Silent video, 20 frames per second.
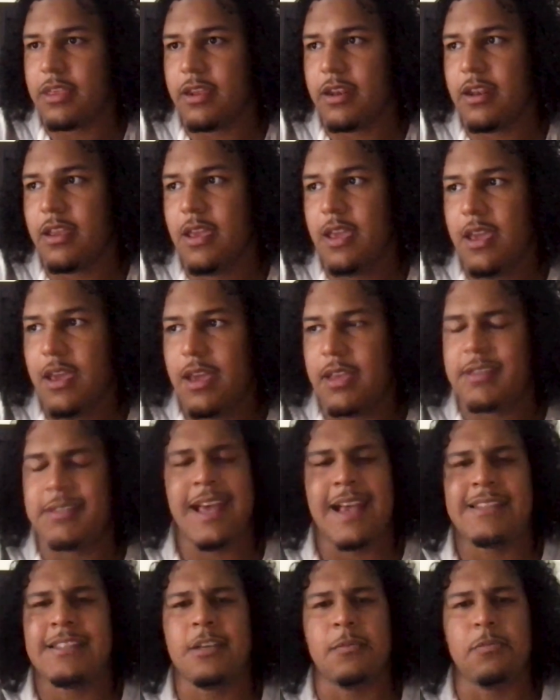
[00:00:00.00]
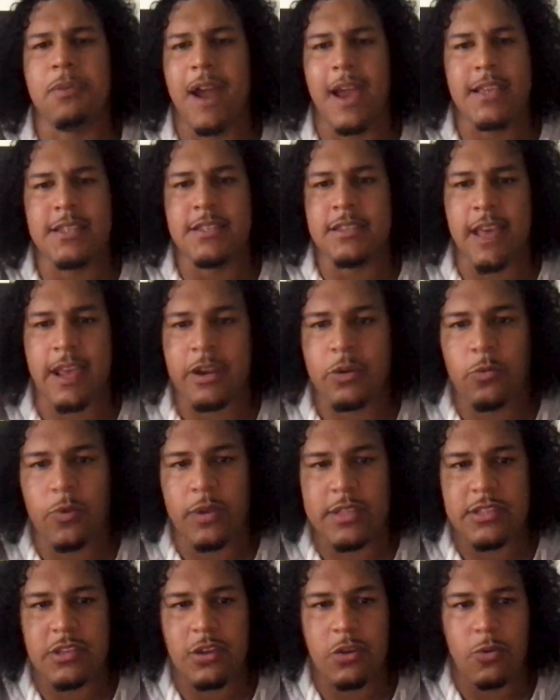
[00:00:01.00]
And it's not surprising that it
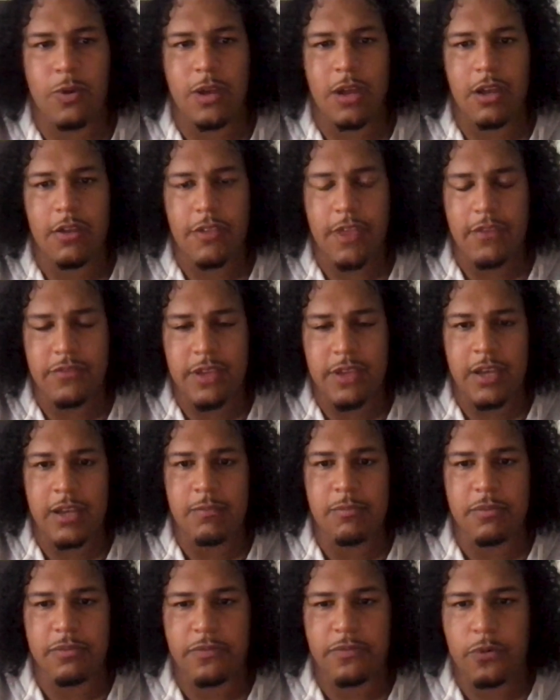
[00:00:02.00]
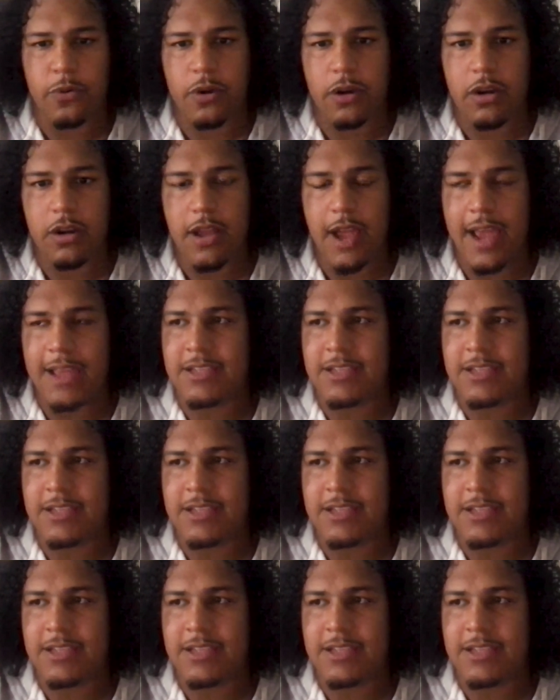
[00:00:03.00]
went so well. They've done it before.